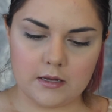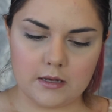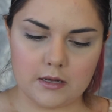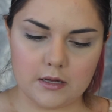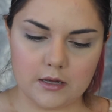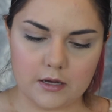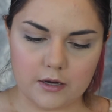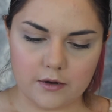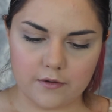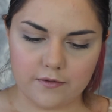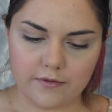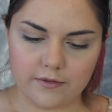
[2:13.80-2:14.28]

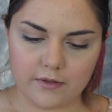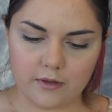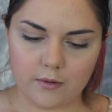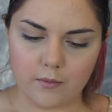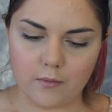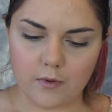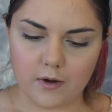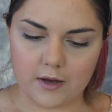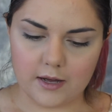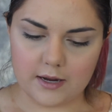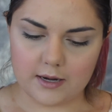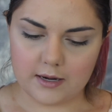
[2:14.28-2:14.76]
go for the
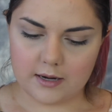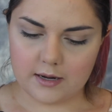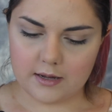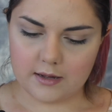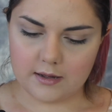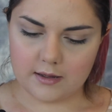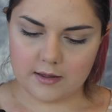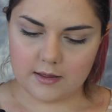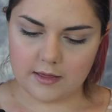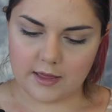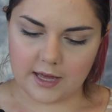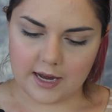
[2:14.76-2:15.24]
one
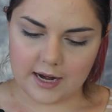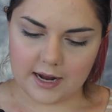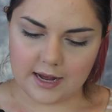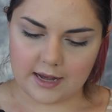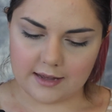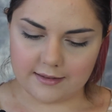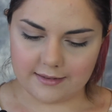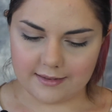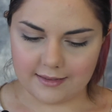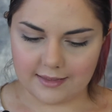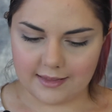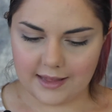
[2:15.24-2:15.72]
that
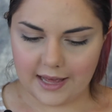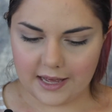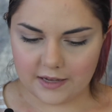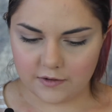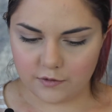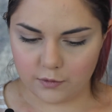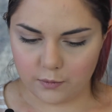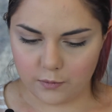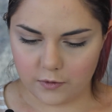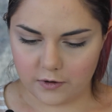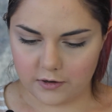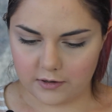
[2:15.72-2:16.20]
has
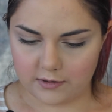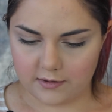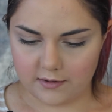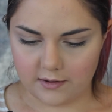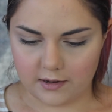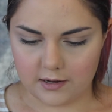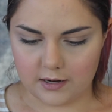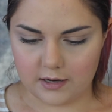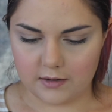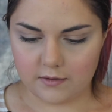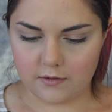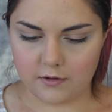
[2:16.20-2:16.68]
less words
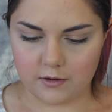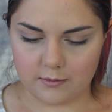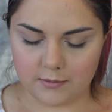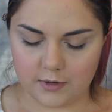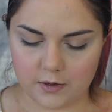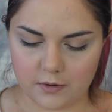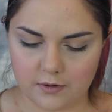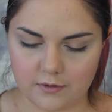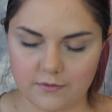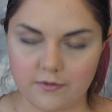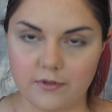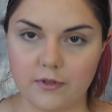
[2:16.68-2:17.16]
on it. So I'm
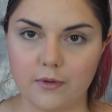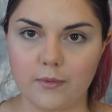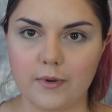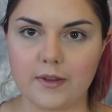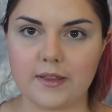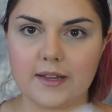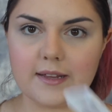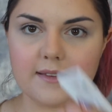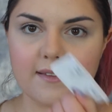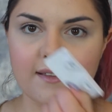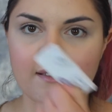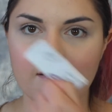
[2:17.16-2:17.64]
going for the one
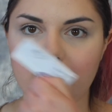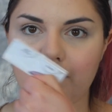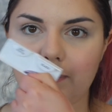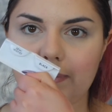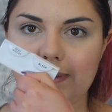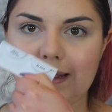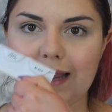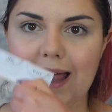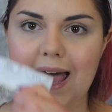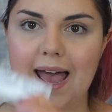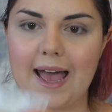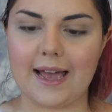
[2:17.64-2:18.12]
that says
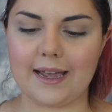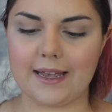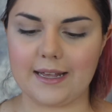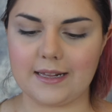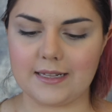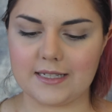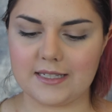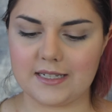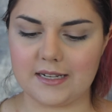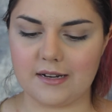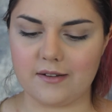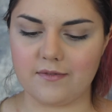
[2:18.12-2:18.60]
black
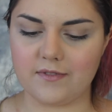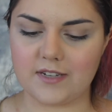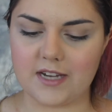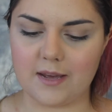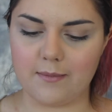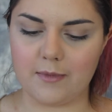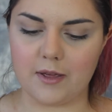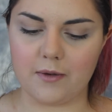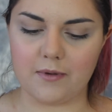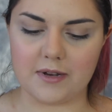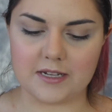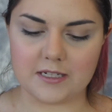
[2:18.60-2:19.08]
instead of
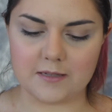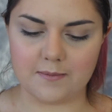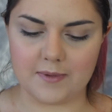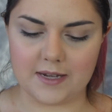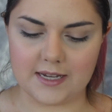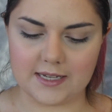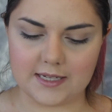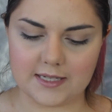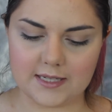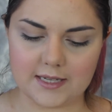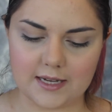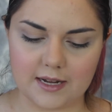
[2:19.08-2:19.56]
Demi
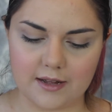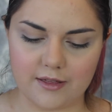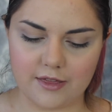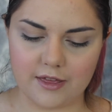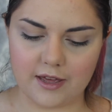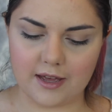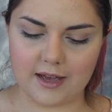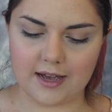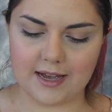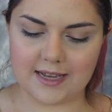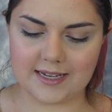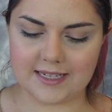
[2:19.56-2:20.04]
Wispies. I
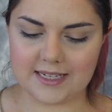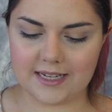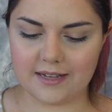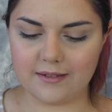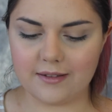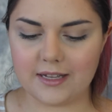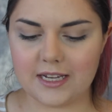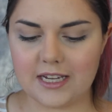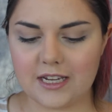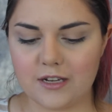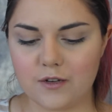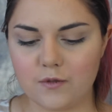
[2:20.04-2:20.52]
think
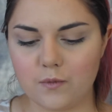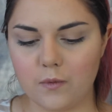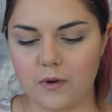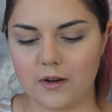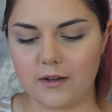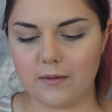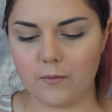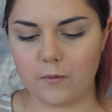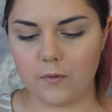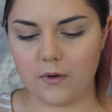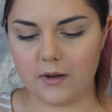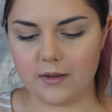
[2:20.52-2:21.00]
ideally you'd
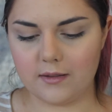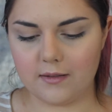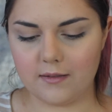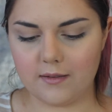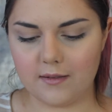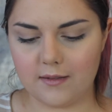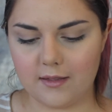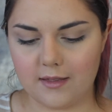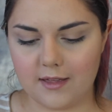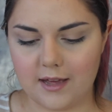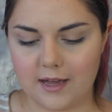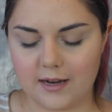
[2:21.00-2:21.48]
want ones
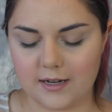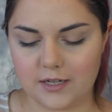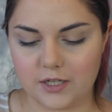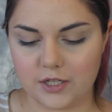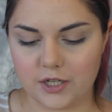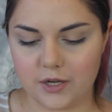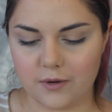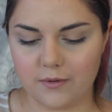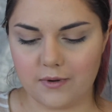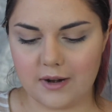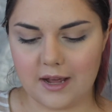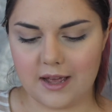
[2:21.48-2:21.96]
that
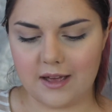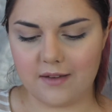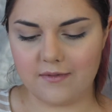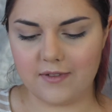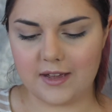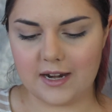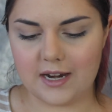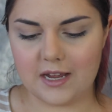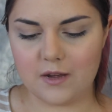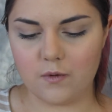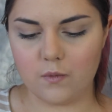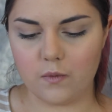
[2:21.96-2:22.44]
don't have
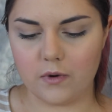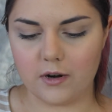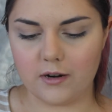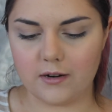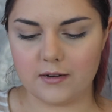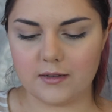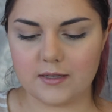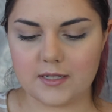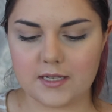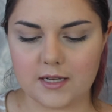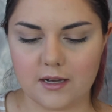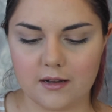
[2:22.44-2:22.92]
any
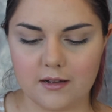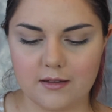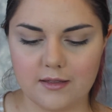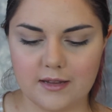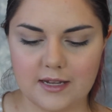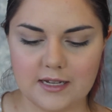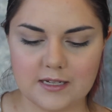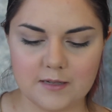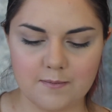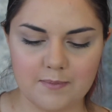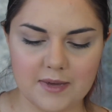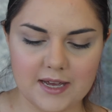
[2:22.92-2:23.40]
words on
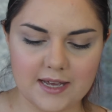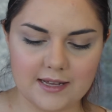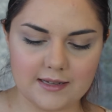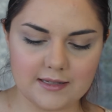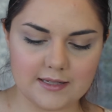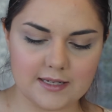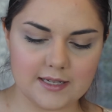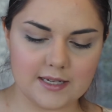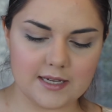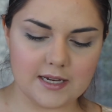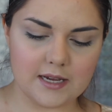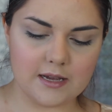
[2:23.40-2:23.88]
these
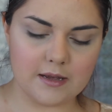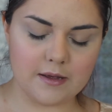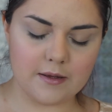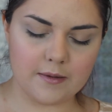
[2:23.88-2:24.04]
bits,